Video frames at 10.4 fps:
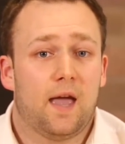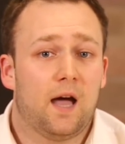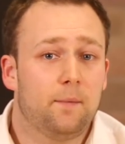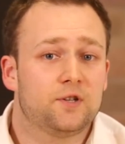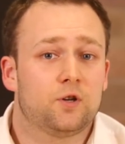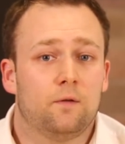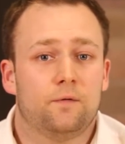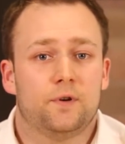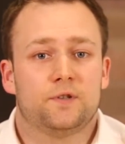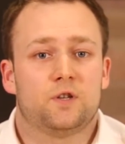how much
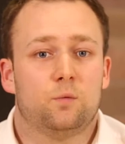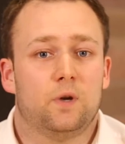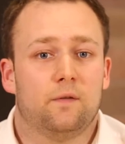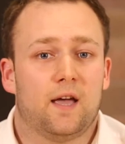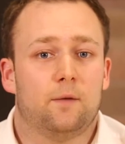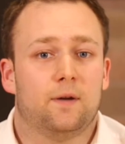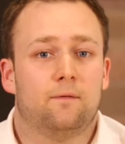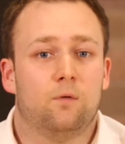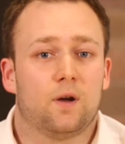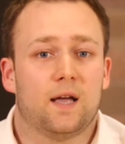confidence we have had
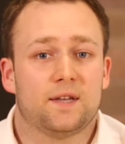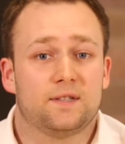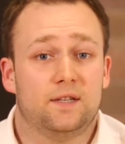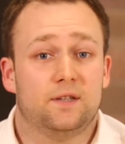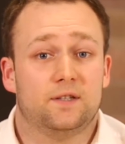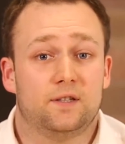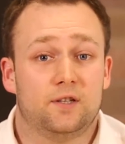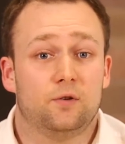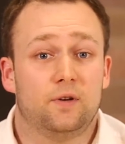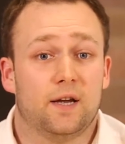about forecasting the
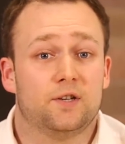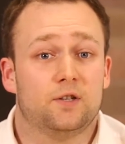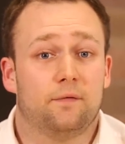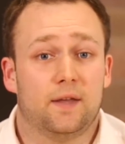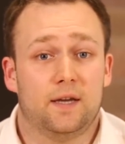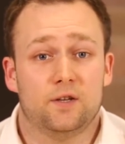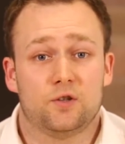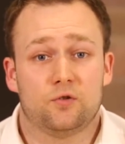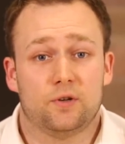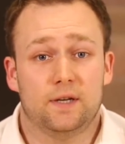deterioration of that
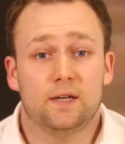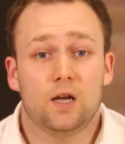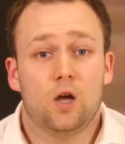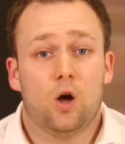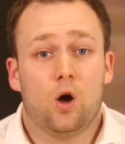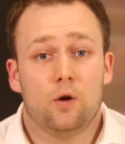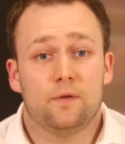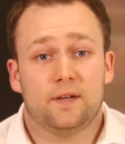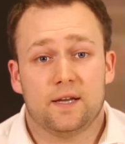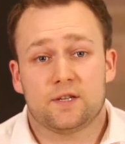industry
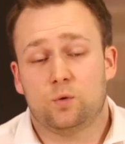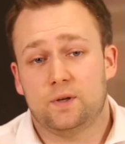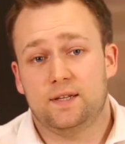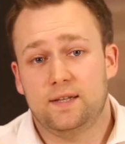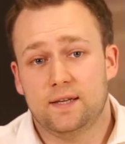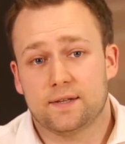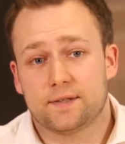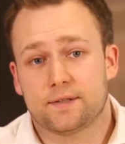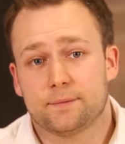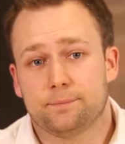over the next 20
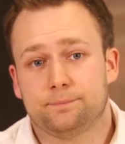years?